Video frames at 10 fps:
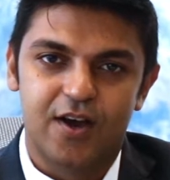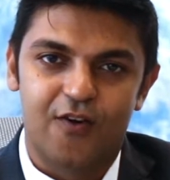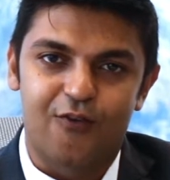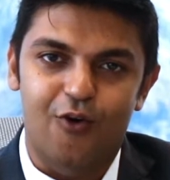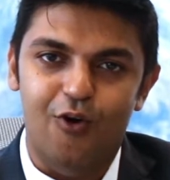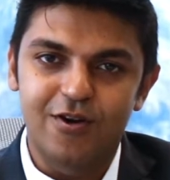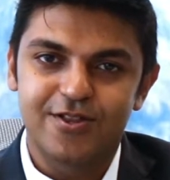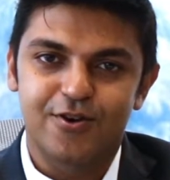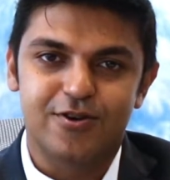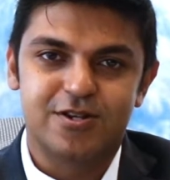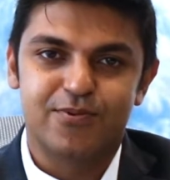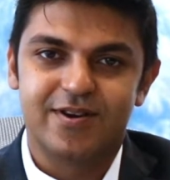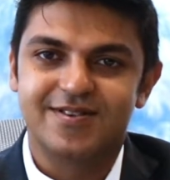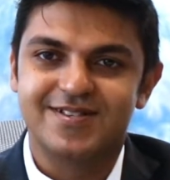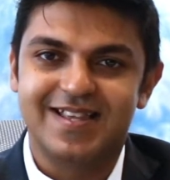For all the
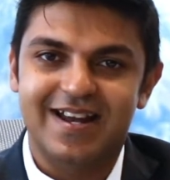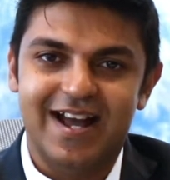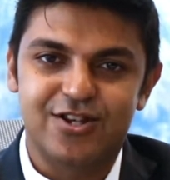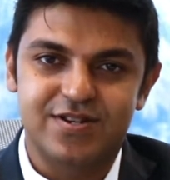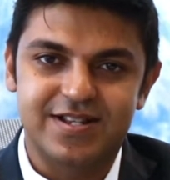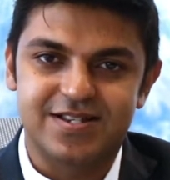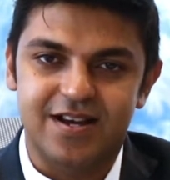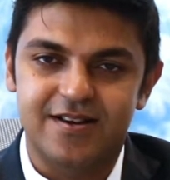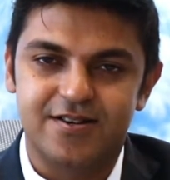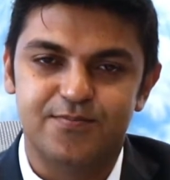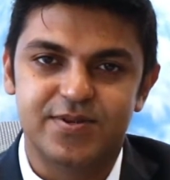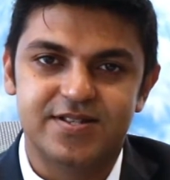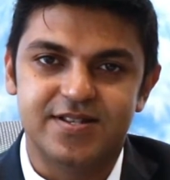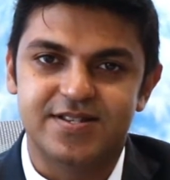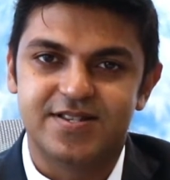entrepreneurs that actually start a
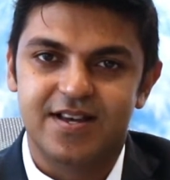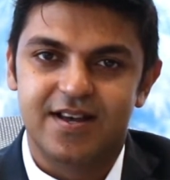business,